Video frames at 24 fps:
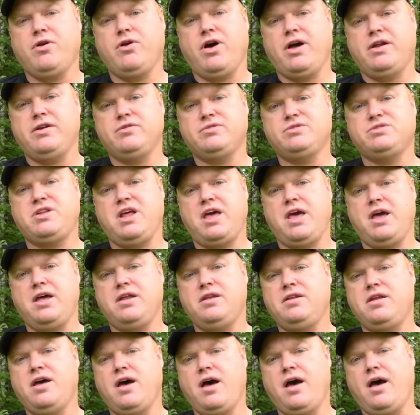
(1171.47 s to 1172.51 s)
to
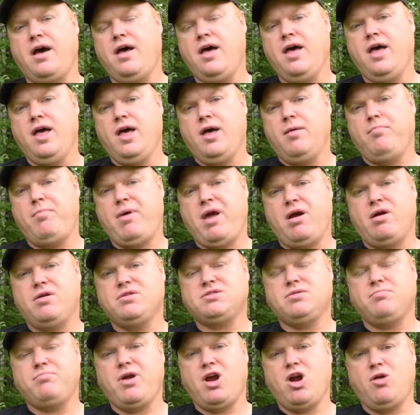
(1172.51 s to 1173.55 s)
understand uh,
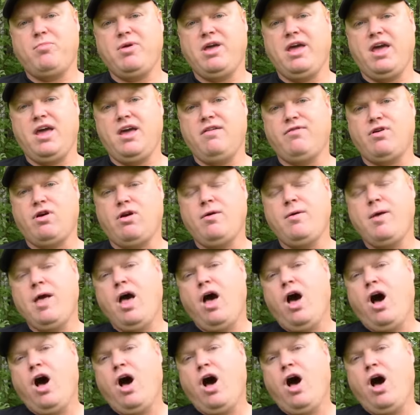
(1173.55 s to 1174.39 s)
bears and bear behavior.